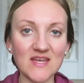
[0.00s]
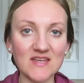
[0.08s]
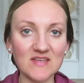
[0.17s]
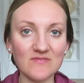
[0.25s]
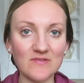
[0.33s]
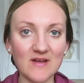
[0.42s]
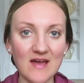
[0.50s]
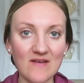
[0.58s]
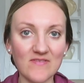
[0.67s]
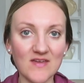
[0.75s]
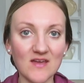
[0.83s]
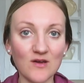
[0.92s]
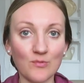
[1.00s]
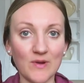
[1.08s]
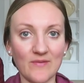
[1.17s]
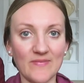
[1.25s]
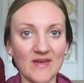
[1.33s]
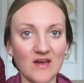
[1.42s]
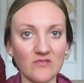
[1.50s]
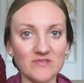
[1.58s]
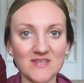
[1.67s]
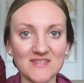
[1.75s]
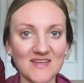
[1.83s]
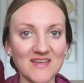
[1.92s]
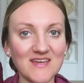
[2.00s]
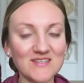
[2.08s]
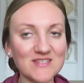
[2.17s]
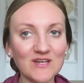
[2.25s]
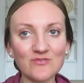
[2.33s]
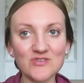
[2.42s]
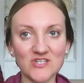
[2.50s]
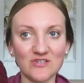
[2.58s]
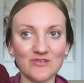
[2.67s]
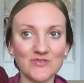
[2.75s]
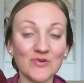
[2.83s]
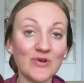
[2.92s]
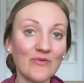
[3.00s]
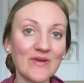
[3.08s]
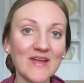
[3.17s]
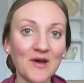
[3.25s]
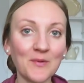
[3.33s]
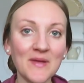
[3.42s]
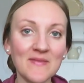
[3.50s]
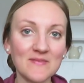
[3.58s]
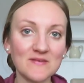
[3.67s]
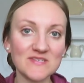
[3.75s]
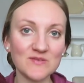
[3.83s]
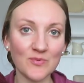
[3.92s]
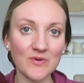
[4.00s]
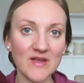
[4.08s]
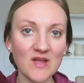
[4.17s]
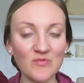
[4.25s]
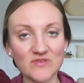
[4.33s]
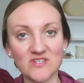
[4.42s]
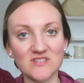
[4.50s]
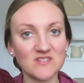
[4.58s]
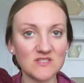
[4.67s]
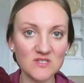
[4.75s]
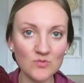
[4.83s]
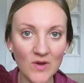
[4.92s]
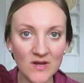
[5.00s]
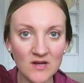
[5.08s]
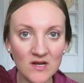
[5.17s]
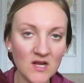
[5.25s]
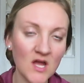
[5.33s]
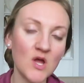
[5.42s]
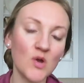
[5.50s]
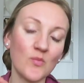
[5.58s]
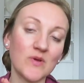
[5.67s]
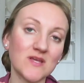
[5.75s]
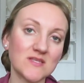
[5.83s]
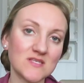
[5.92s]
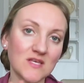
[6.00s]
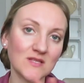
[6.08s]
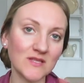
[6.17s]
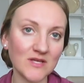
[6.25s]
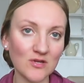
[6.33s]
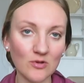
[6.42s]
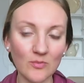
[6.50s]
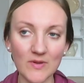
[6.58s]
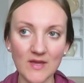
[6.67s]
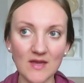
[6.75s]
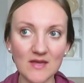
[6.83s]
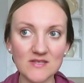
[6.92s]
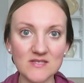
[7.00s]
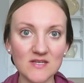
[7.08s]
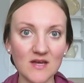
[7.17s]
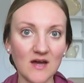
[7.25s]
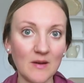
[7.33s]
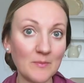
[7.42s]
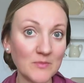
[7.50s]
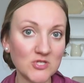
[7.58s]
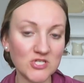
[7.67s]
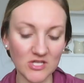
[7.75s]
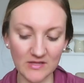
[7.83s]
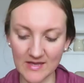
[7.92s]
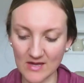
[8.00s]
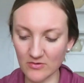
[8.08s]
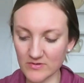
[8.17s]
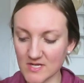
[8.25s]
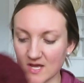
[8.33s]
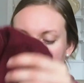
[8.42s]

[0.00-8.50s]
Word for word: handy for having around the house because I get so chilled or going out in the spring with just a sweater when it's a little bit um, chilly out.